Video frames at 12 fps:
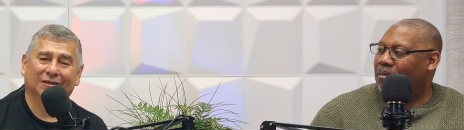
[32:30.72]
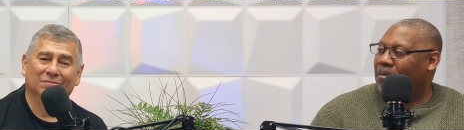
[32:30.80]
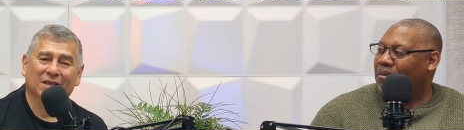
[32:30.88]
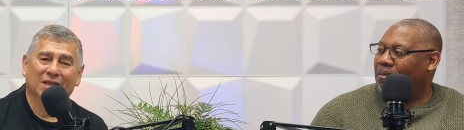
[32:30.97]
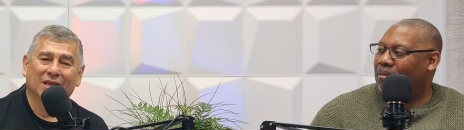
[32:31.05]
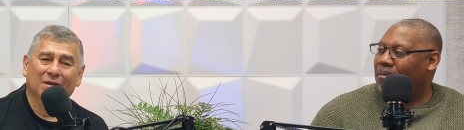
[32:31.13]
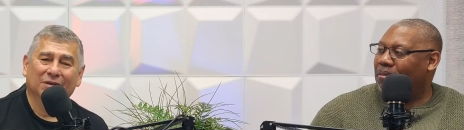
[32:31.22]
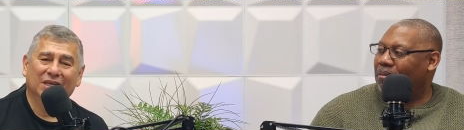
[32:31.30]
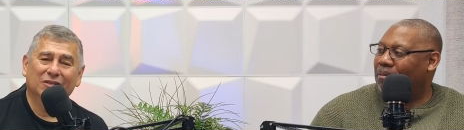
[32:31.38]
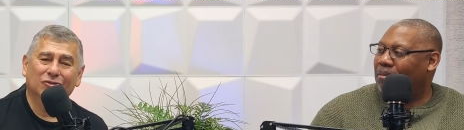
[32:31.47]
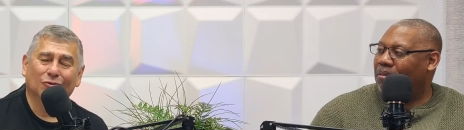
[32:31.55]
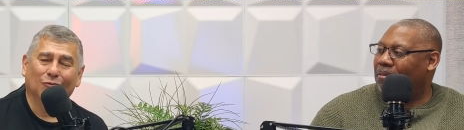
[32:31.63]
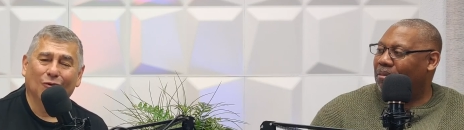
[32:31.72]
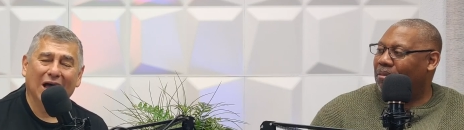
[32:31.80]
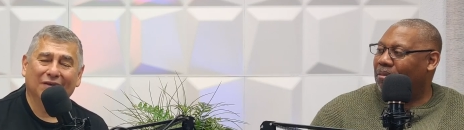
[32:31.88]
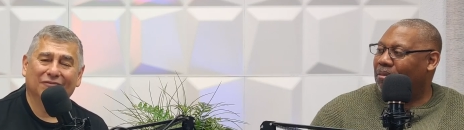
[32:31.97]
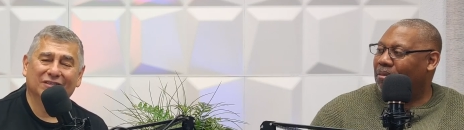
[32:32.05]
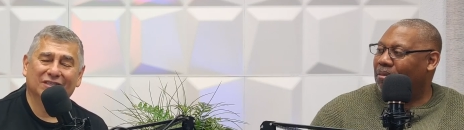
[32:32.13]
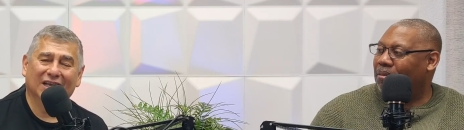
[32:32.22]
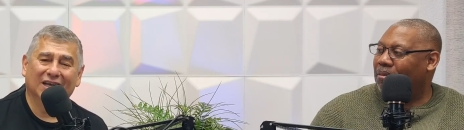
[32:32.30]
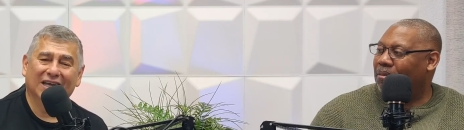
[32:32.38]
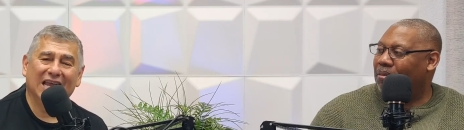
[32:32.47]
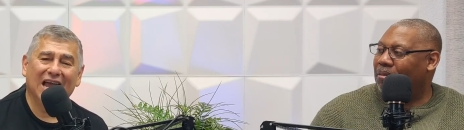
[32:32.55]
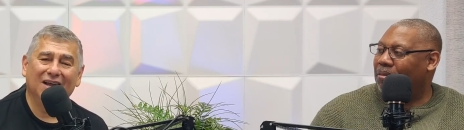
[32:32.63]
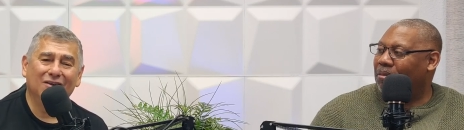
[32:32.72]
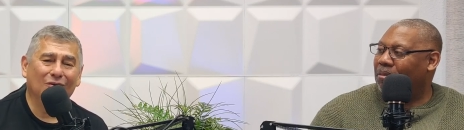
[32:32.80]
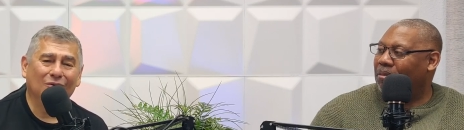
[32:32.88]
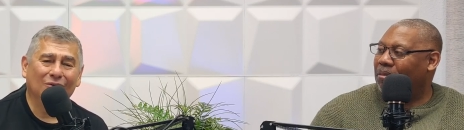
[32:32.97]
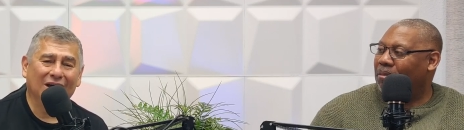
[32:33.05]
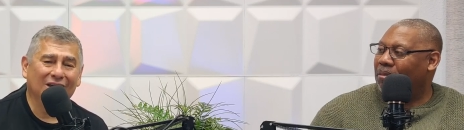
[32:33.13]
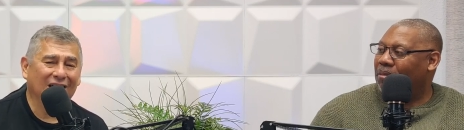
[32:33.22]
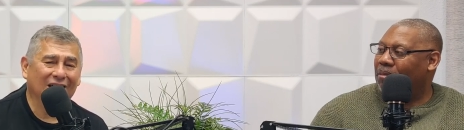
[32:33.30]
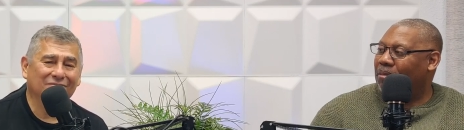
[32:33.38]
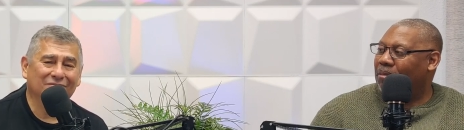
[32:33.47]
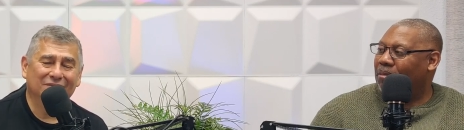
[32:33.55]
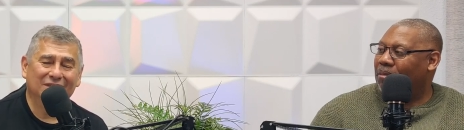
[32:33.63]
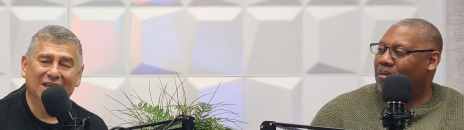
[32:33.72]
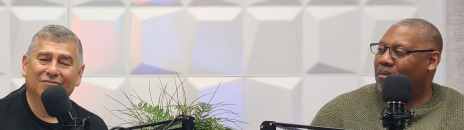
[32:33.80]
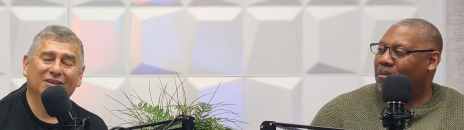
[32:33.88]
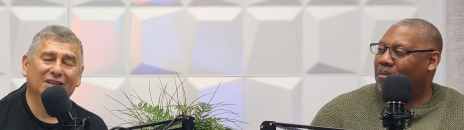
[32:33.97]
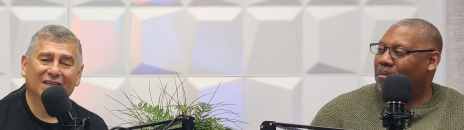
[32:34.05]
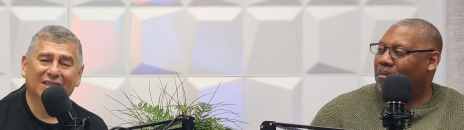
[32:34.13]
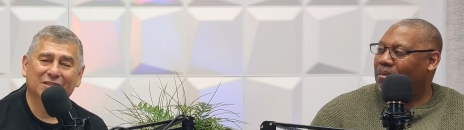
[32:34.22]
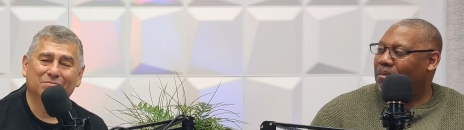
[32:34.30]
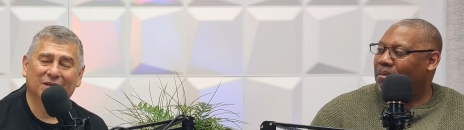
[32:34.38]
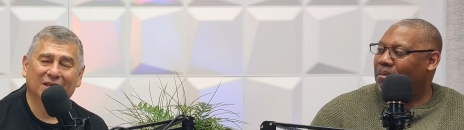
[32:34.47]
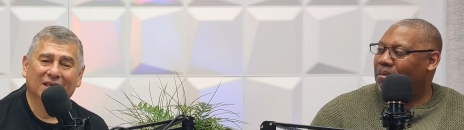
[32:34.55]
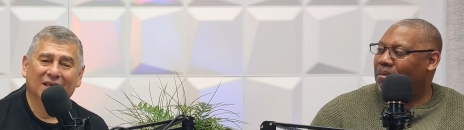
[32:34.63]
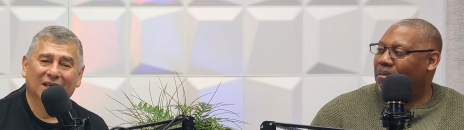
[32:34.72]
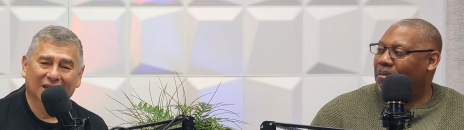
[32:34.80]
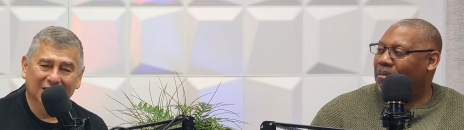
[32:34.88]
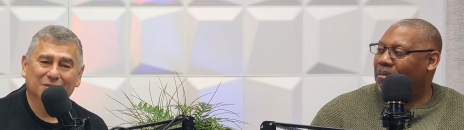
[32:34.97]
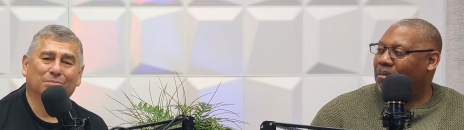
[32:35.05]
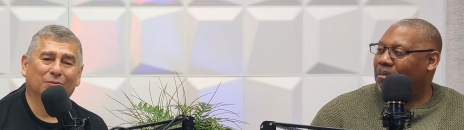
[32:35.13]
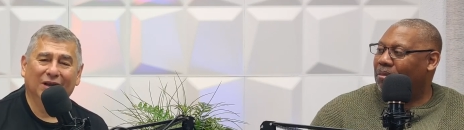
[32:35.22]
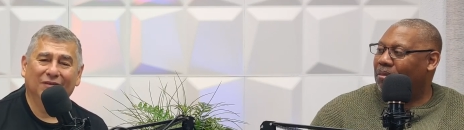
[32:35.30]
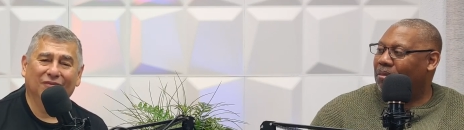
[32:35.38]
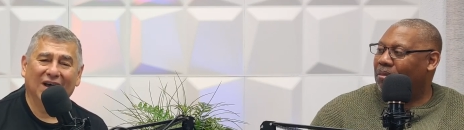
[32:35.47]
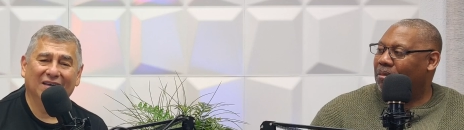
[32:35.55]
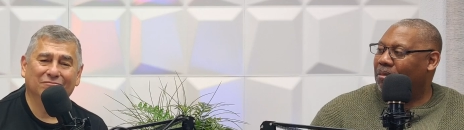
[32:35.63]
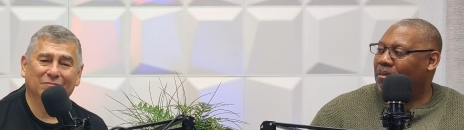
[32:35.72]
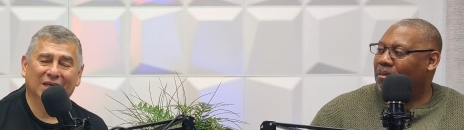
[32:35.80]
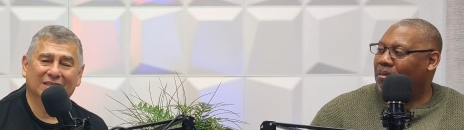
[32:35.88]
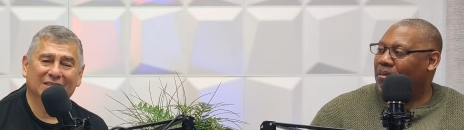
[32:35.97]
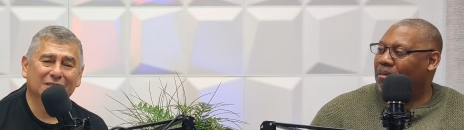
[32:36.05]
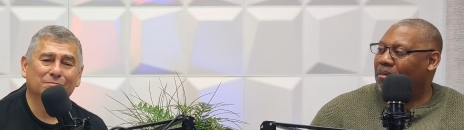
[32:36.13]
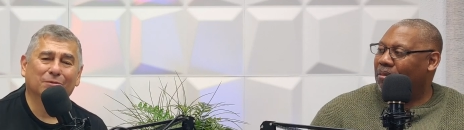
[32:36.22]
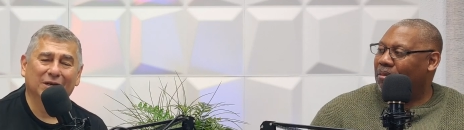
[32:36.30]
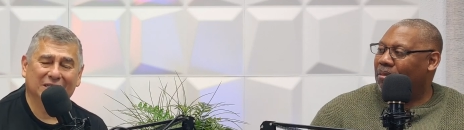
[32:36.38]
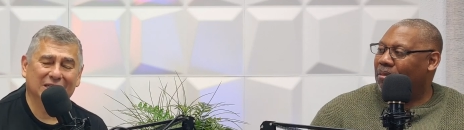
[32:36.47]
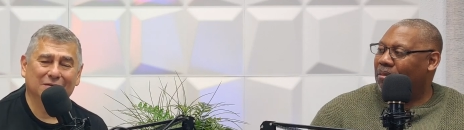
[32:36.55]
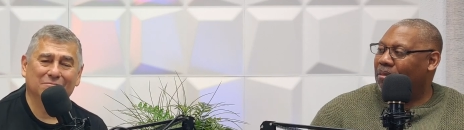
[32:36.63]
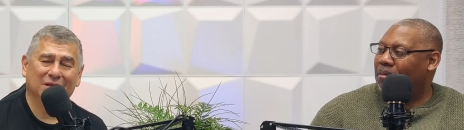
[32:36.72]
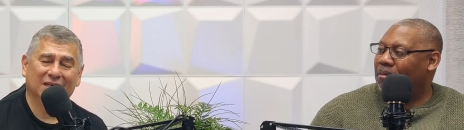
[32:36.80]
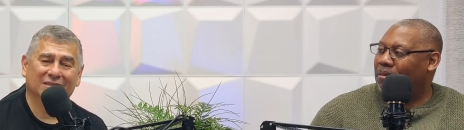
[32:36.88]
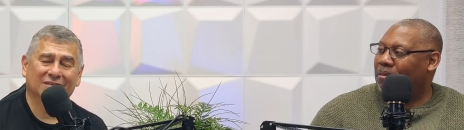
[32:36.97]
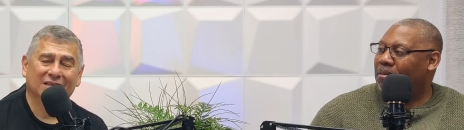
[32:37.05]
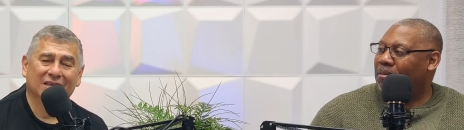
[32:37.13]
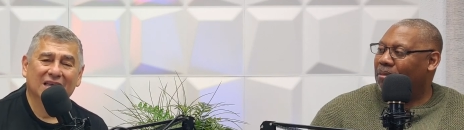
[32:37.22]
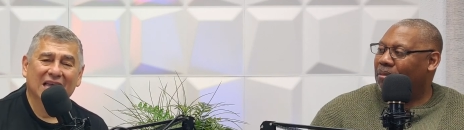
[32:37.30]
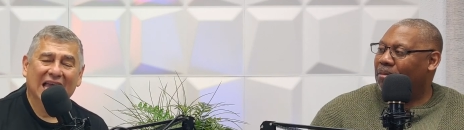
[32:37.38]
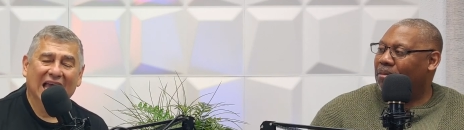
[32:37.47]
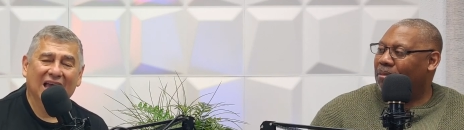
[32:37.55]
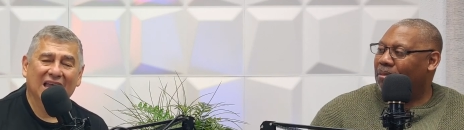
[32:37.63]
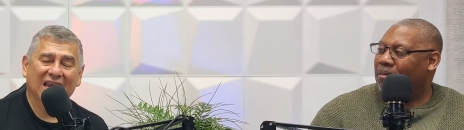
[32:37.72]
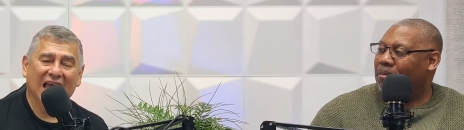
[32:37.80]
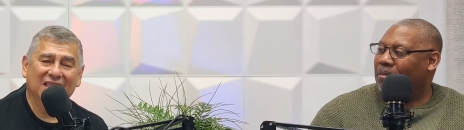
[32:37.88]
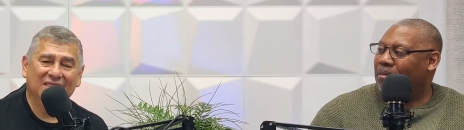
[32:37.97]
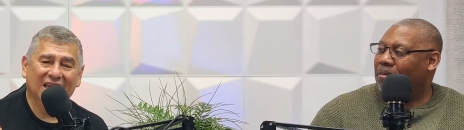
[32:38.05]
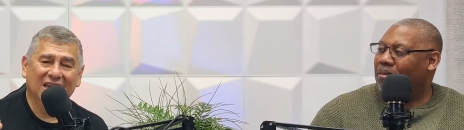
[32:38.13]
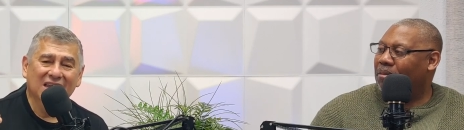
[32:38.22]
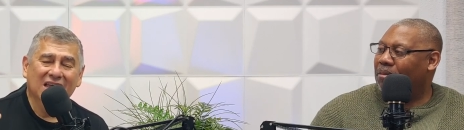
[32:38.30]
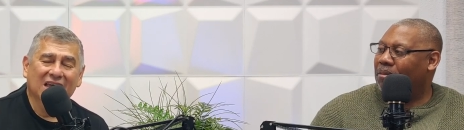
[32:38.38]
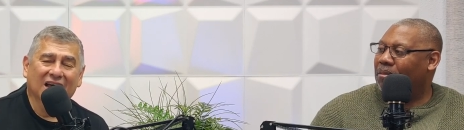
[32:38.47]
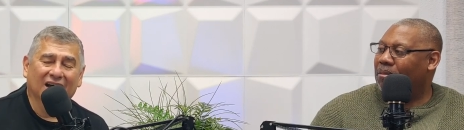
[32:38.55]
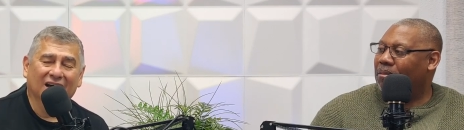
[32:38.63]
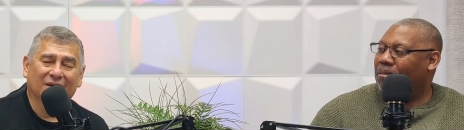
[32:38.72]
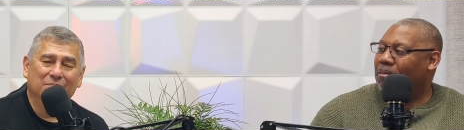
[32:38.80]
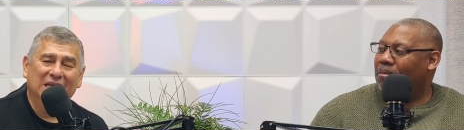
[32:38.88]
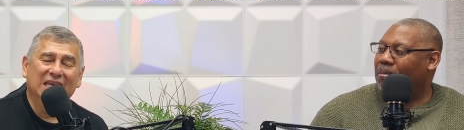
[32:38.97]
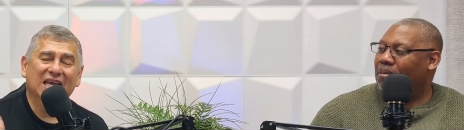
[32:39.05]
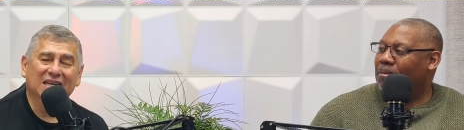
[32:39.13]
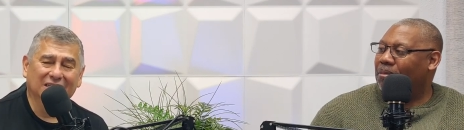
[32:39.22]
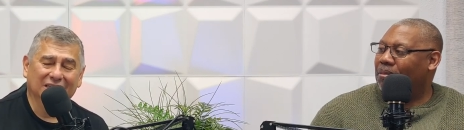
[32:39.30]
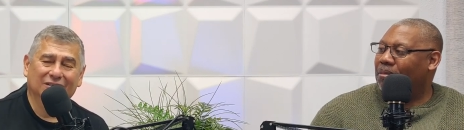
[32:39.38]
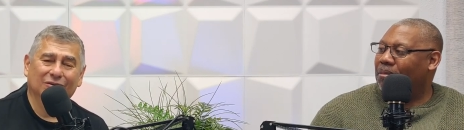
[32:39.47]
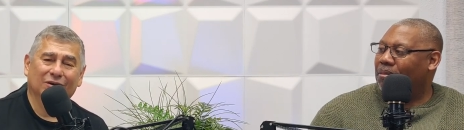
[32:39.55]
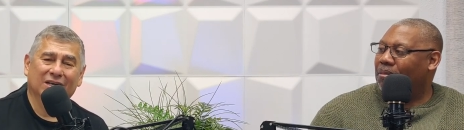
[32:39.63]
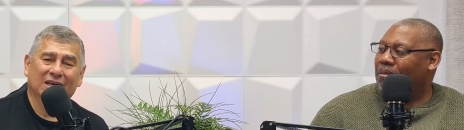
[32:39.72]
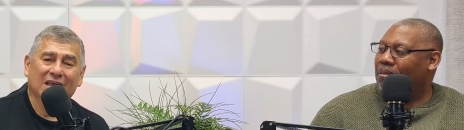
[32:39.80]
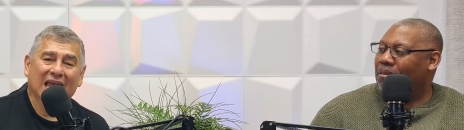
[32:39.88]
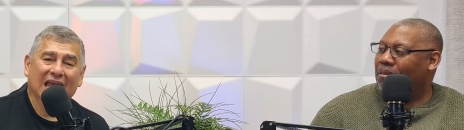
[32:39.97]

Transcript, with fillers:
Speaker 1: them. Get your wife and say, honey, I know I, have never done this, but let's pray five minutes. Let's pray 10 minutes. And, and then uh, begin to do it.